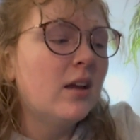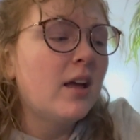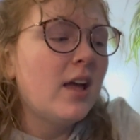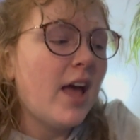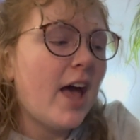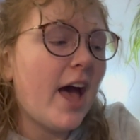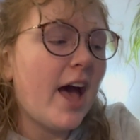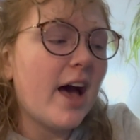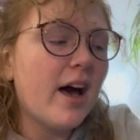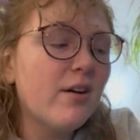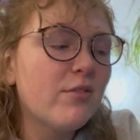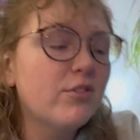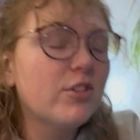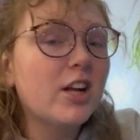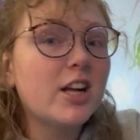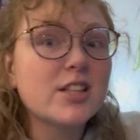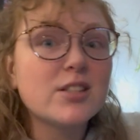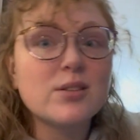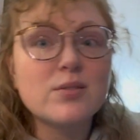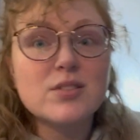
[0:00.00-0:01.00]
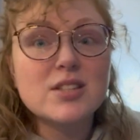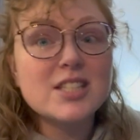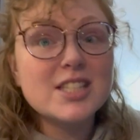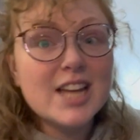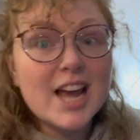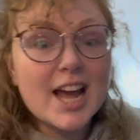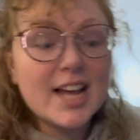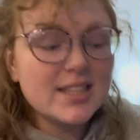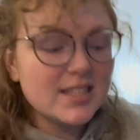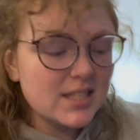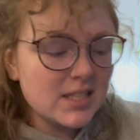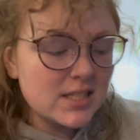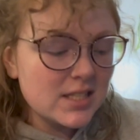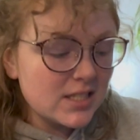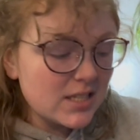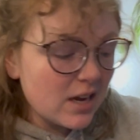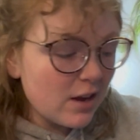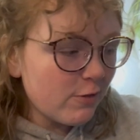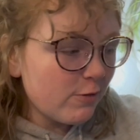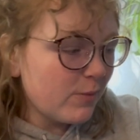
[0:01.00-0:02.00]
have lots of stats and
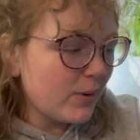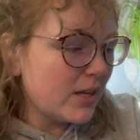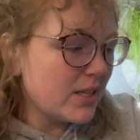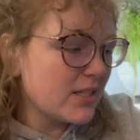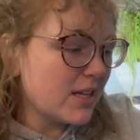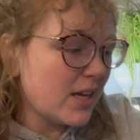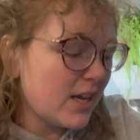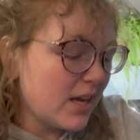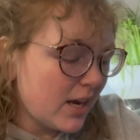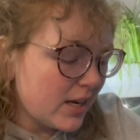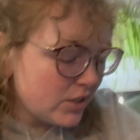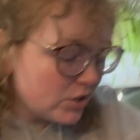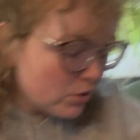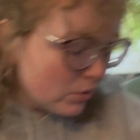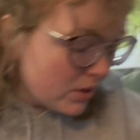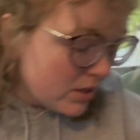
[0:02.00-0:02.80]
stuff because I joined